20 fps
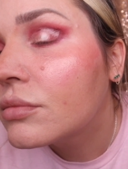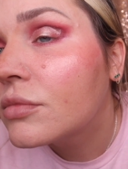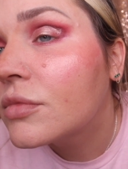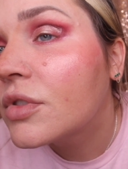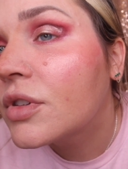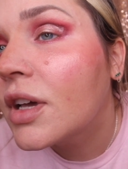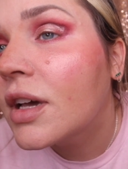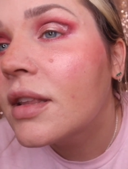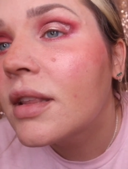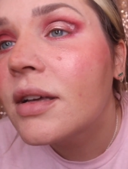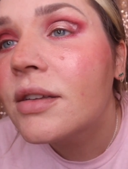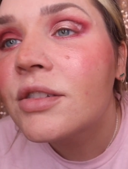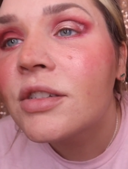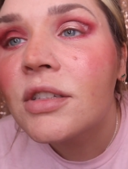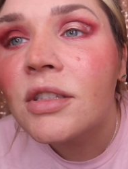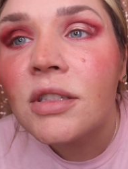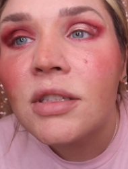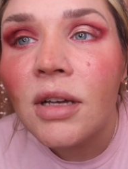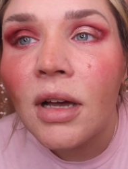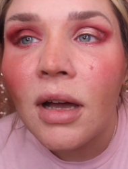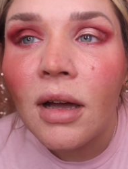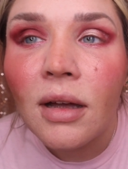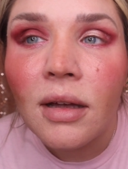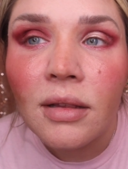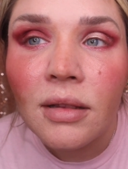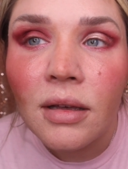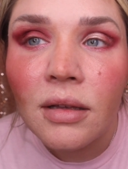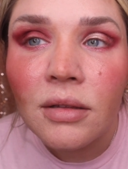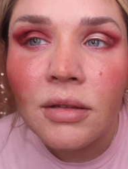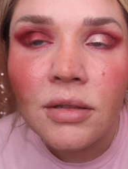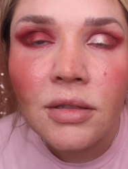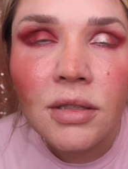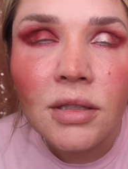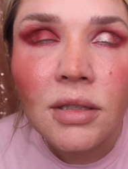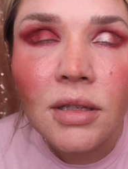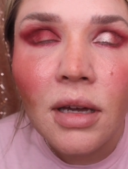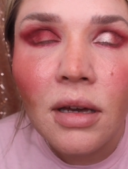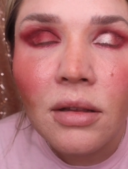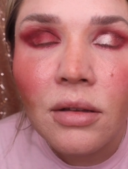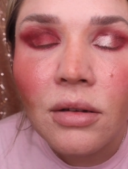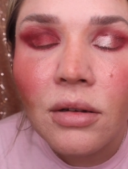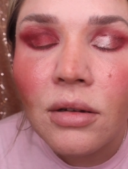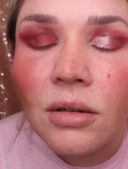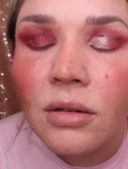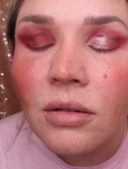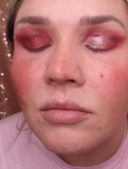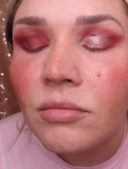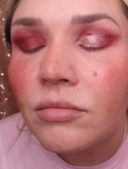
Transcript: Look how that just tied that look together.